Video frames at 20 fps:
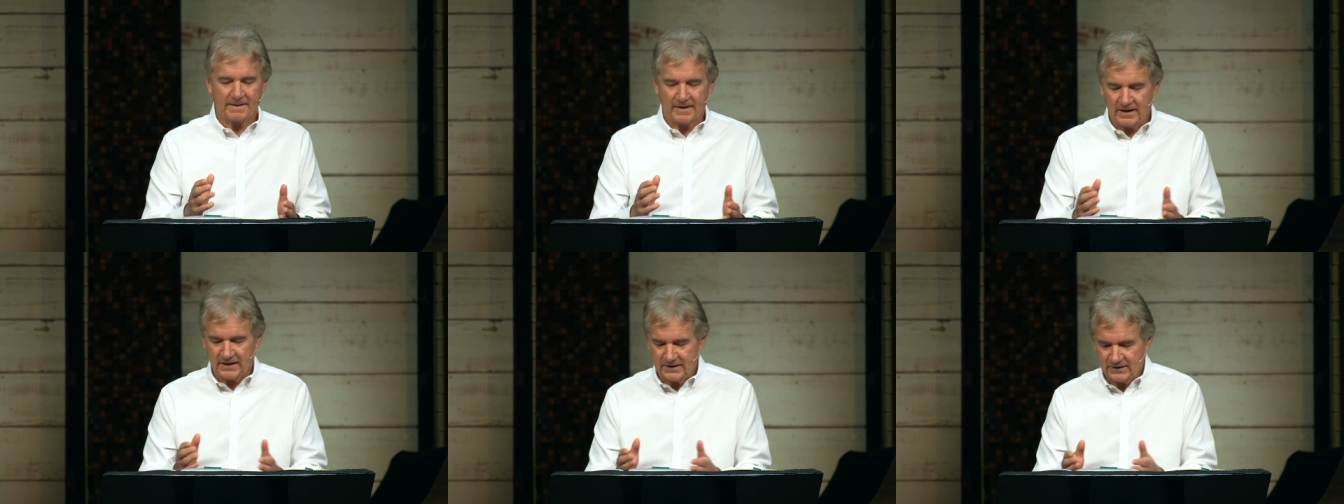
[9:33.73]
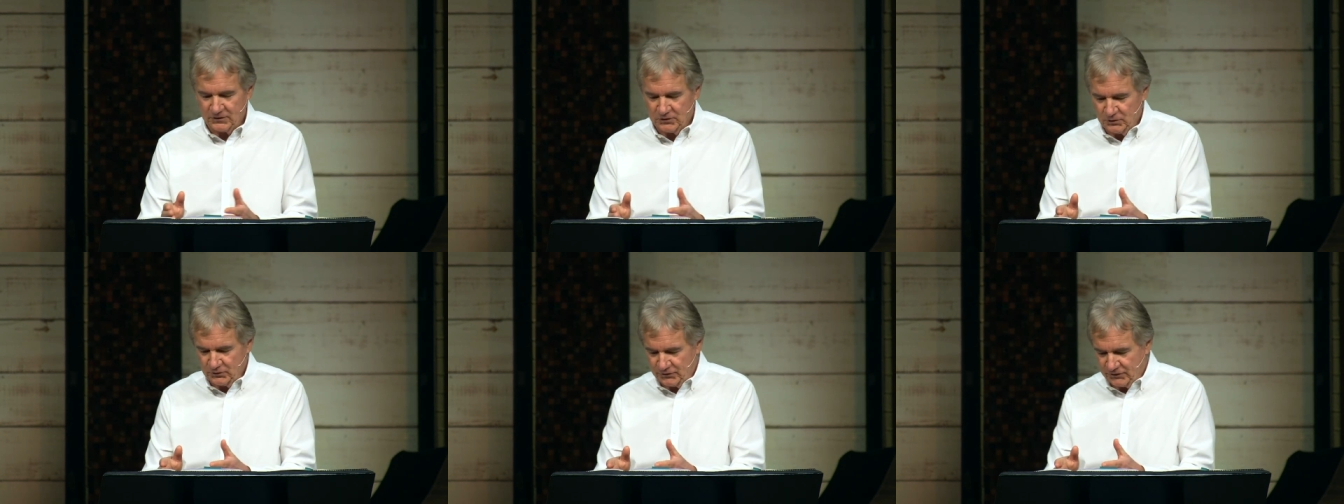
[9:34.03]
And
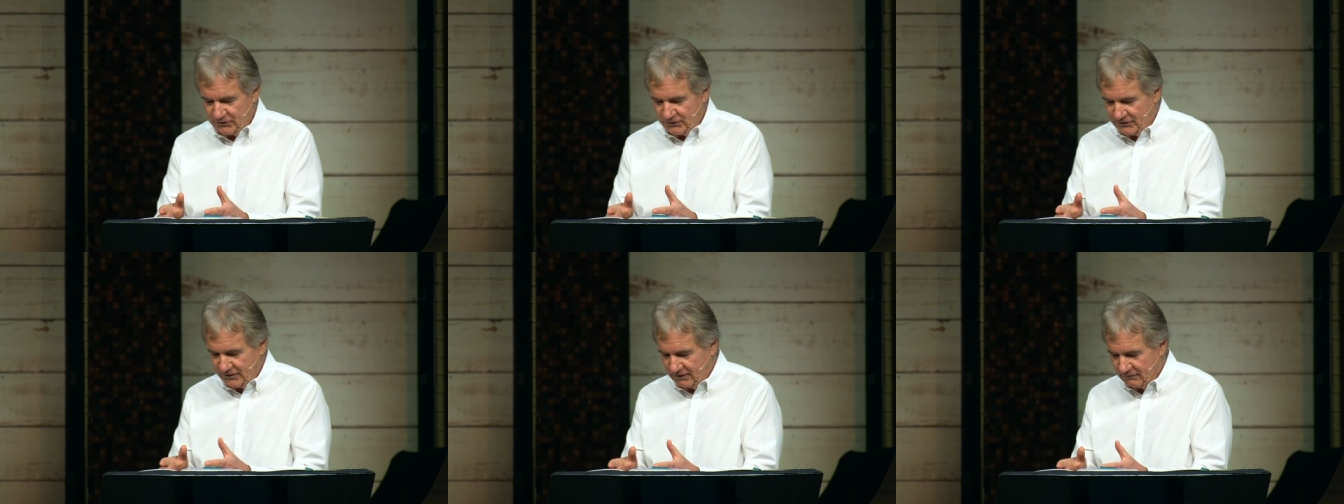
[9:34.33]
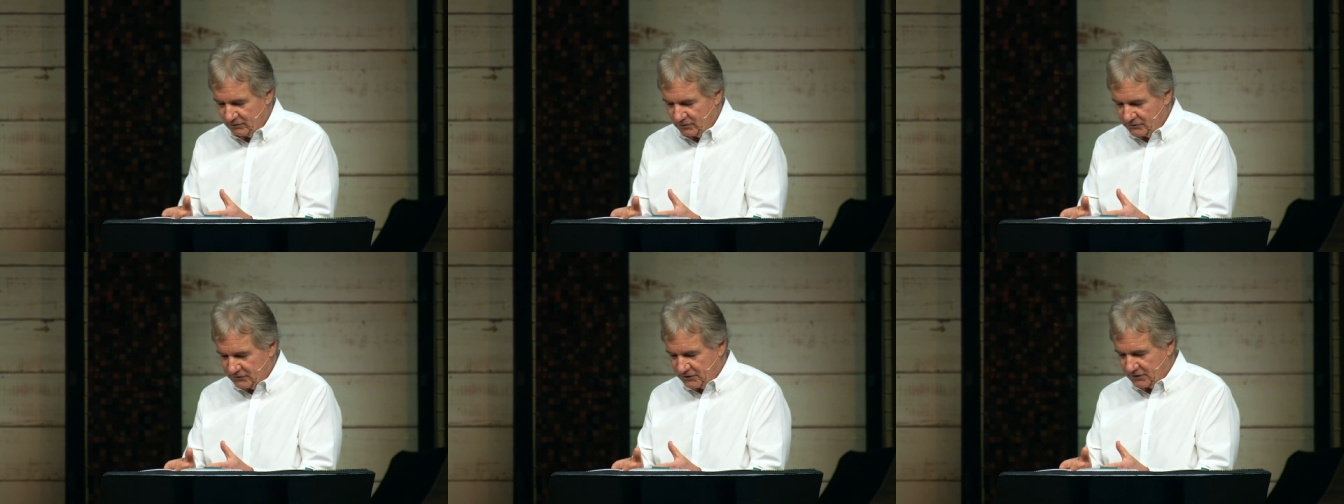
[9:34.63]
he uses
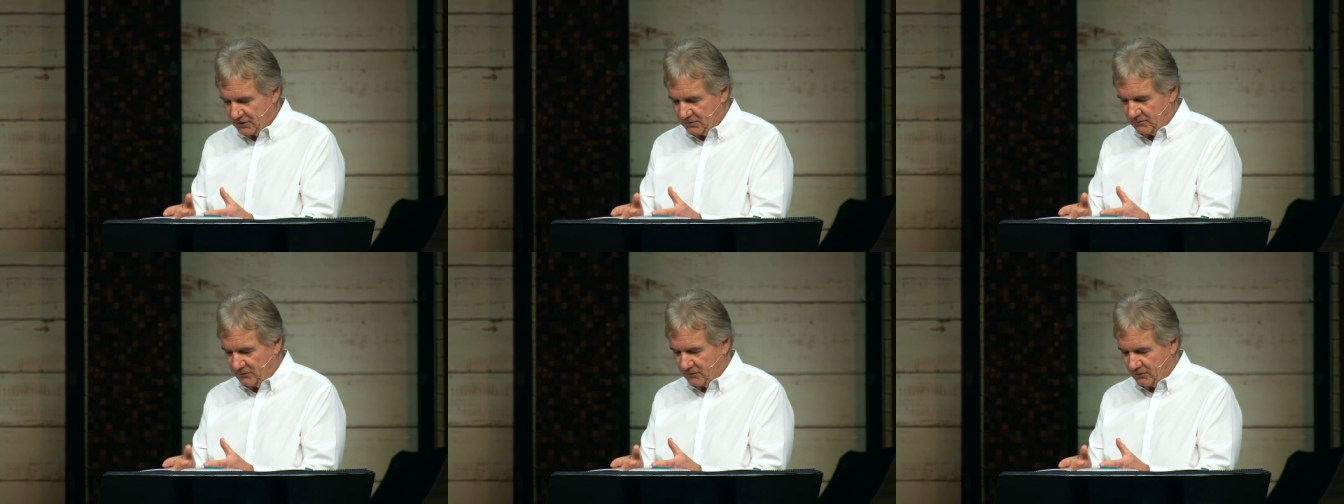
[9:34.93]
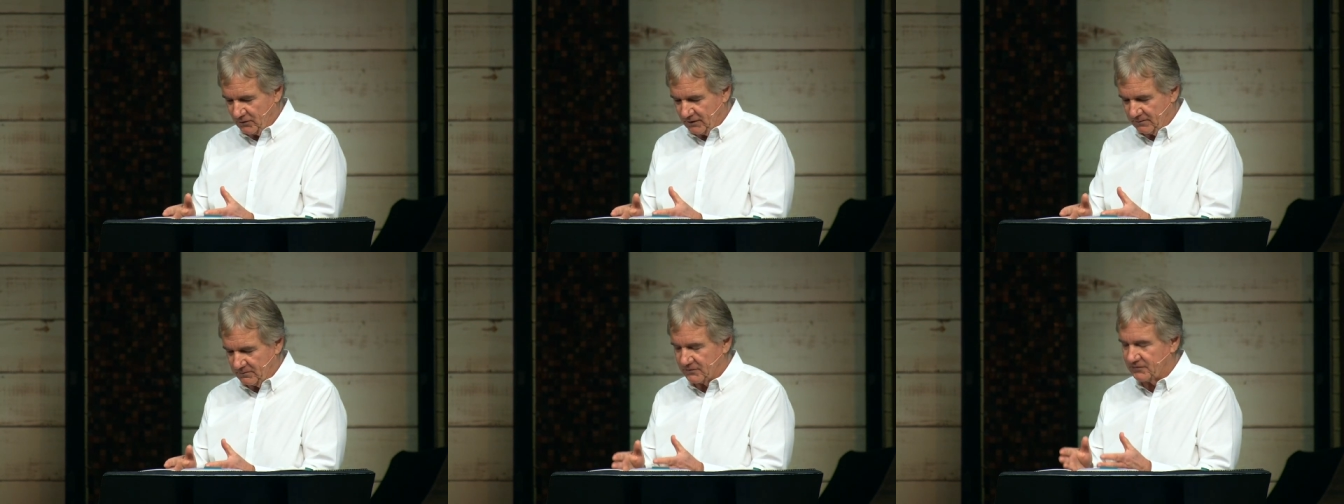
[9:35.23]
several terms
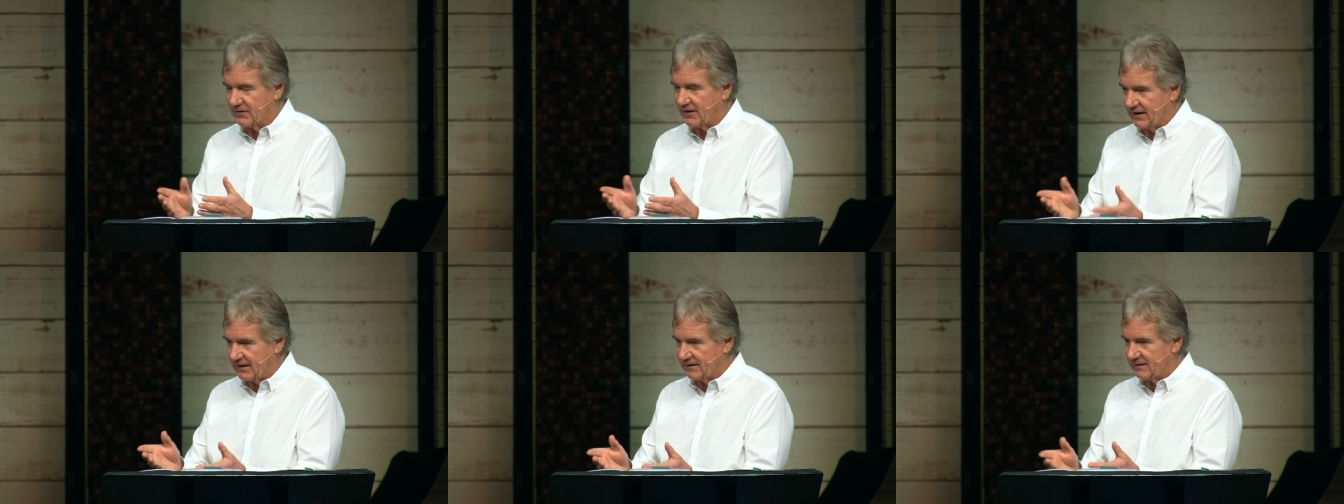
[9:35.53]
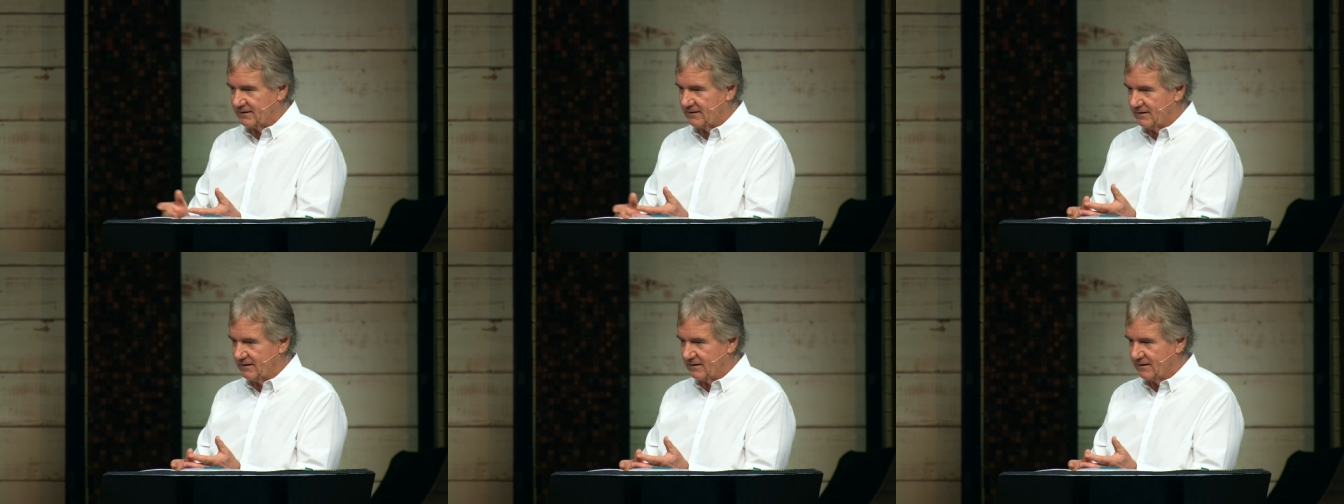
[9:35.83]
for him
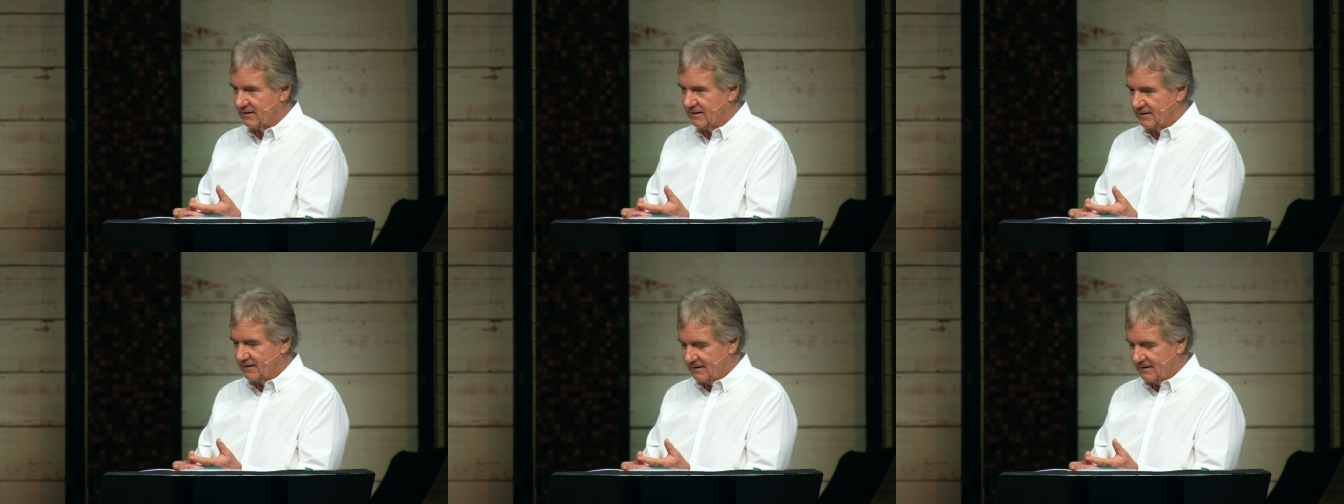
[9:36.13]
Satan,